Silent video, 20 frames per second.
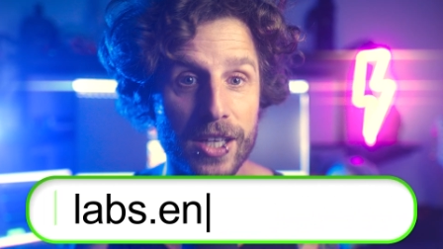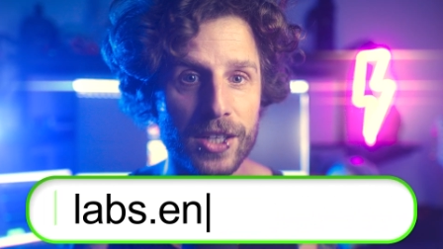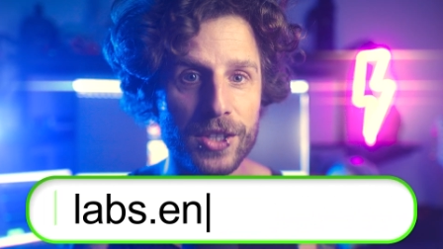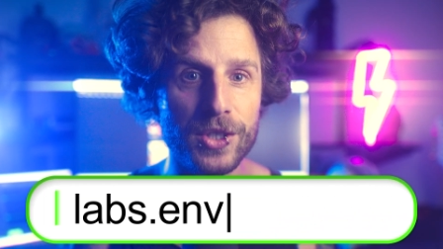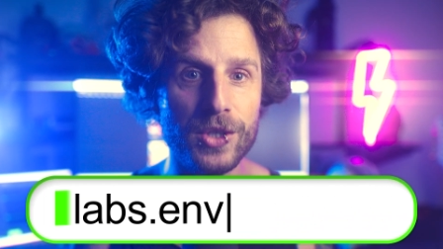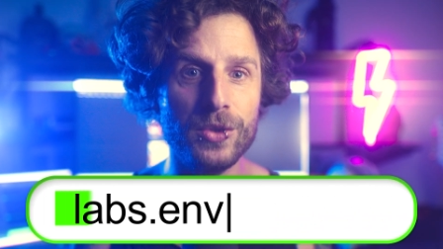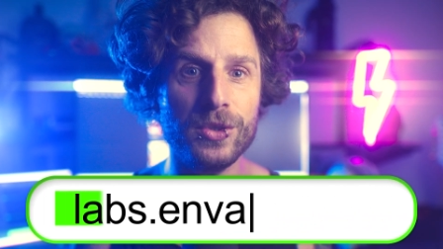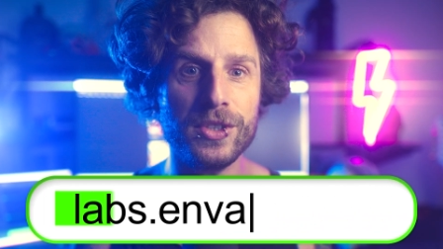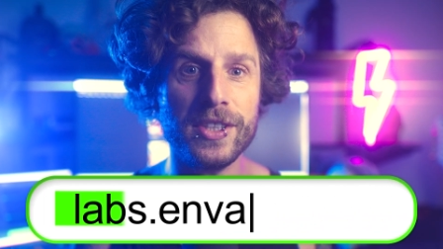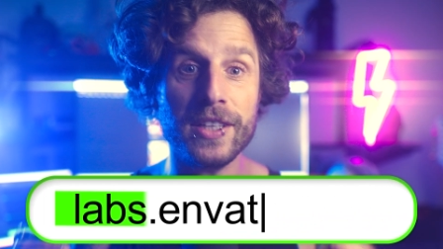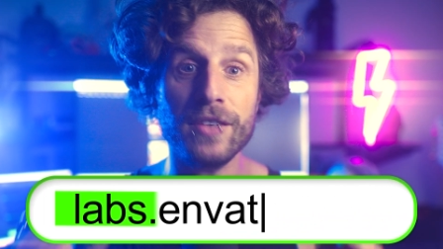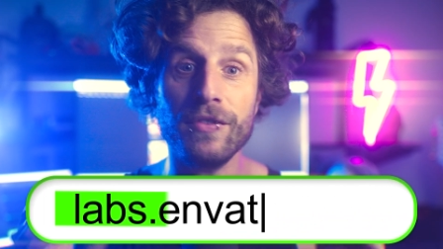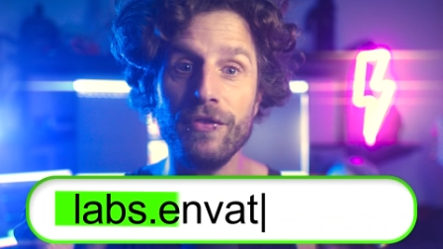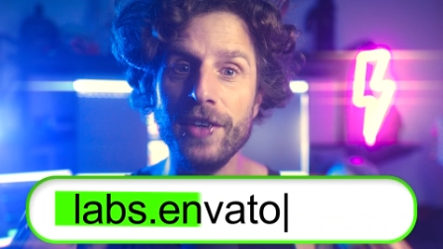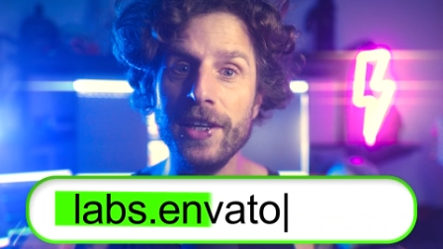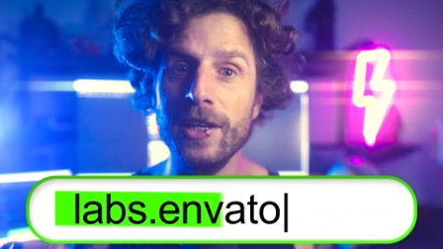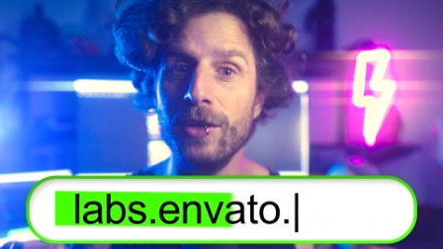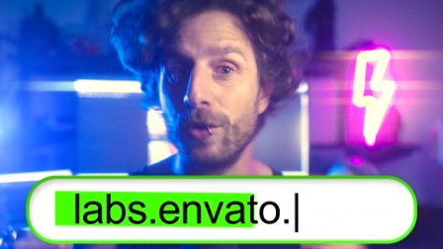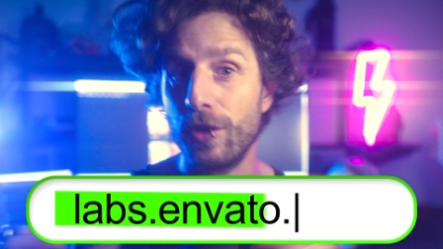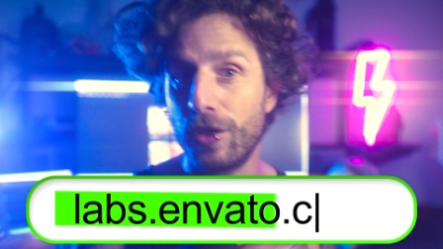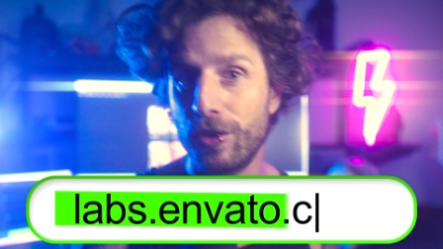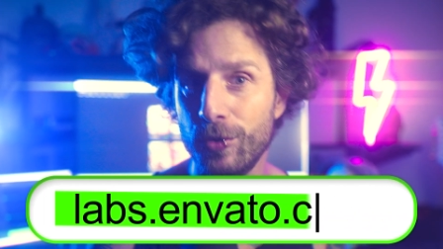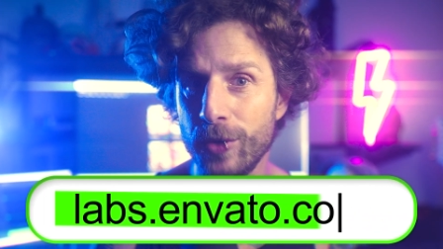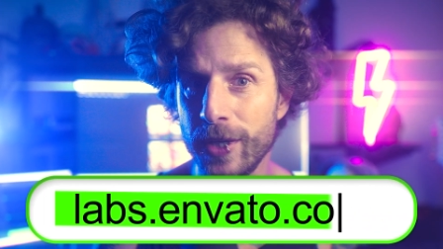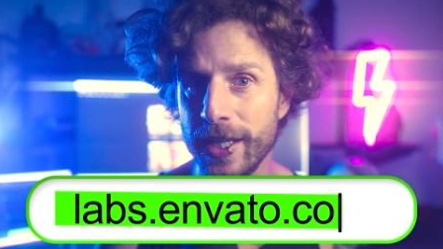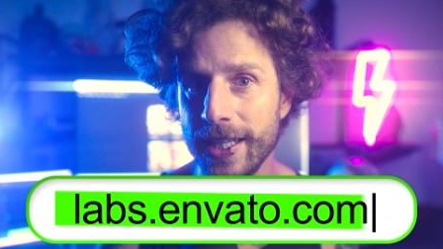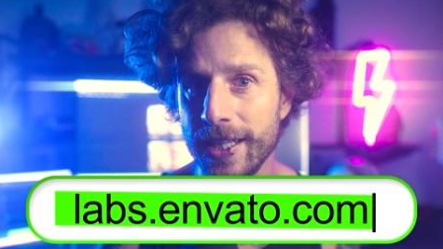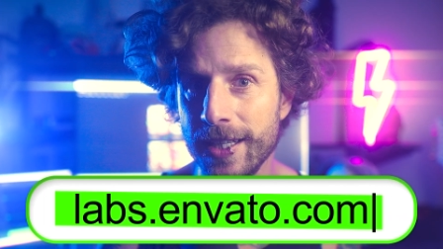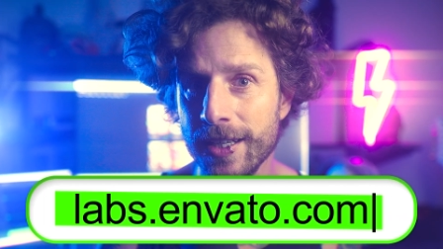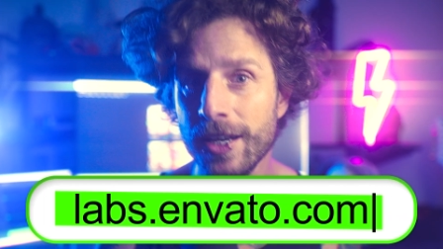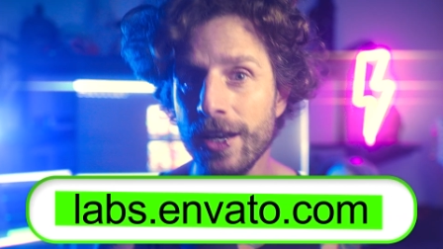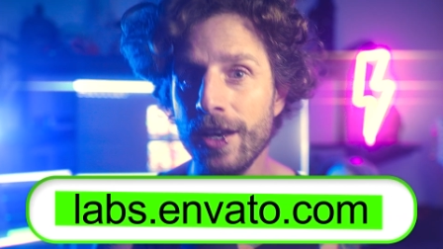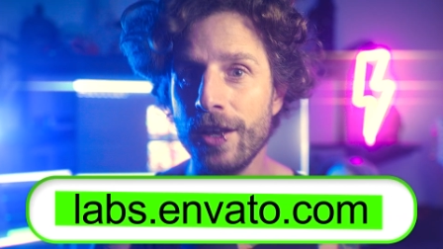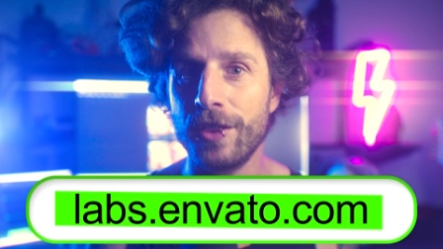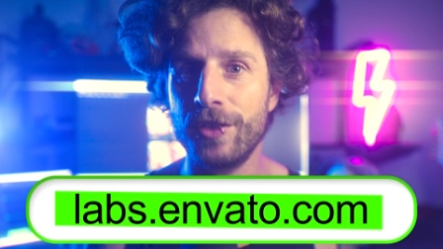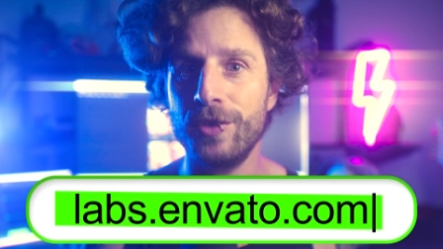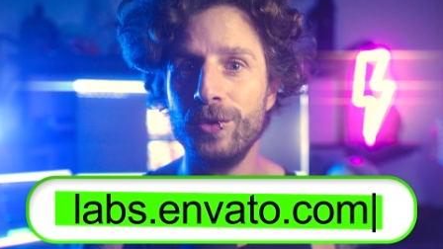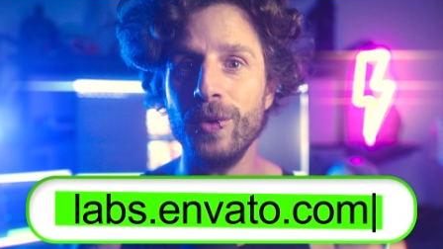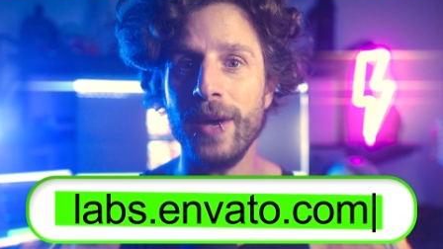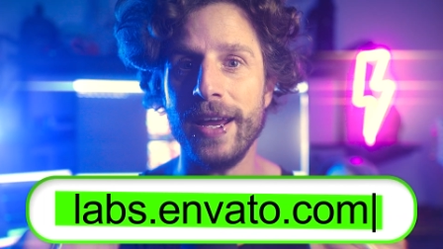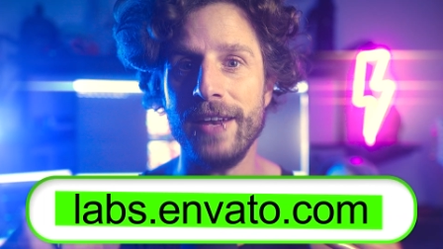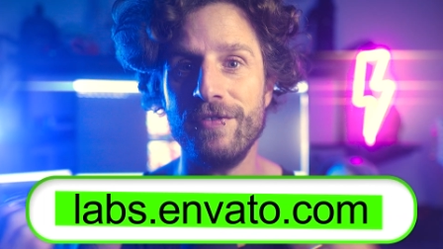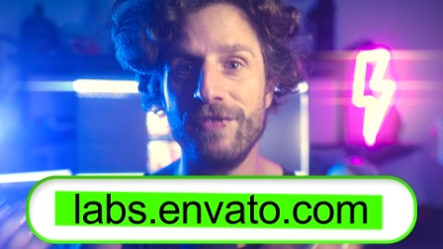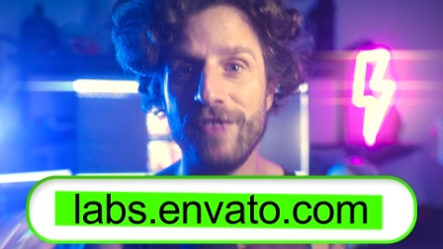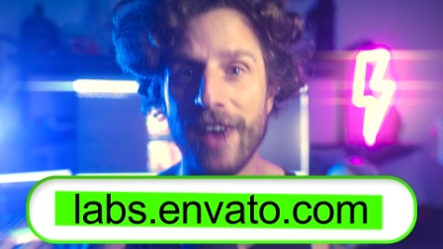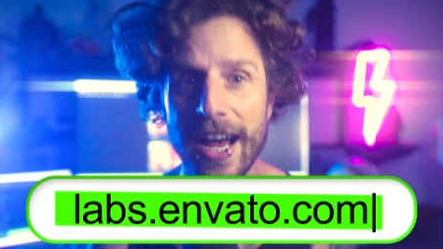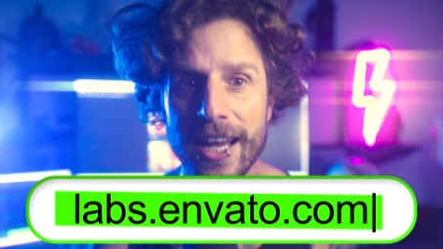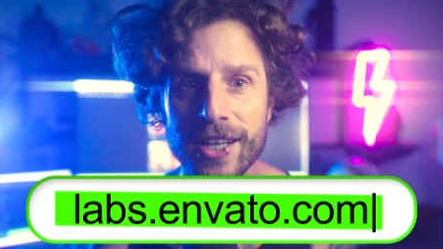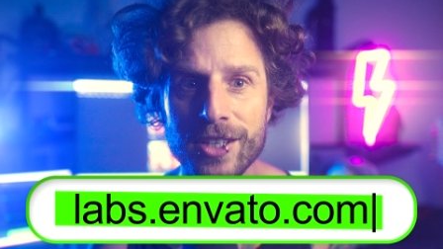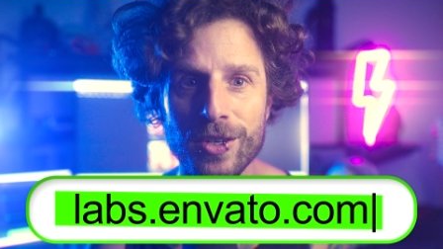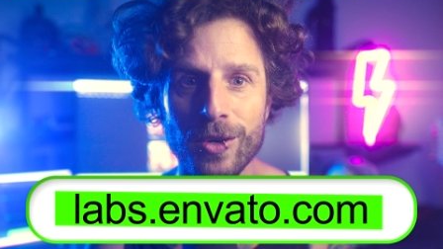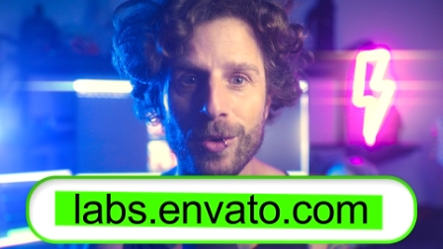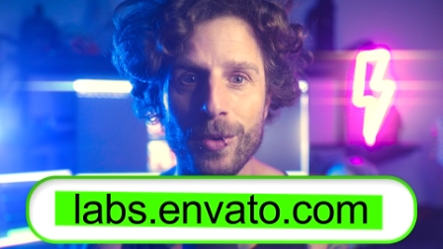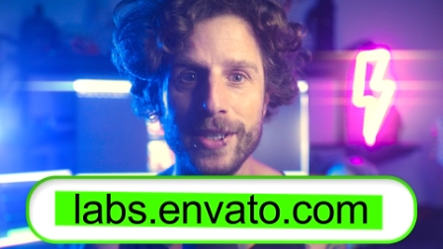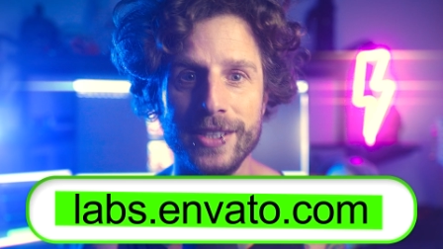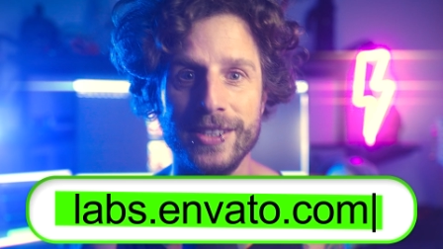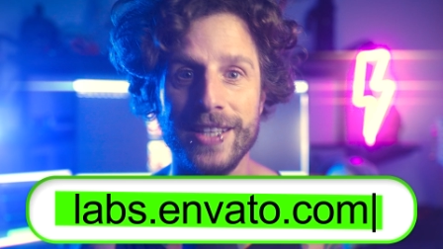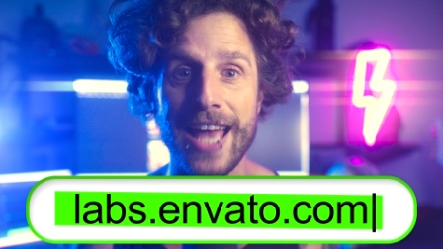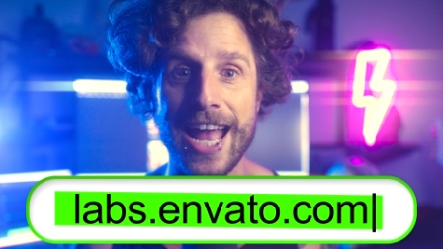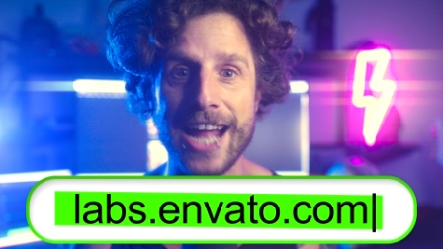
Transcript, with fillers: Using Veo three through Envato is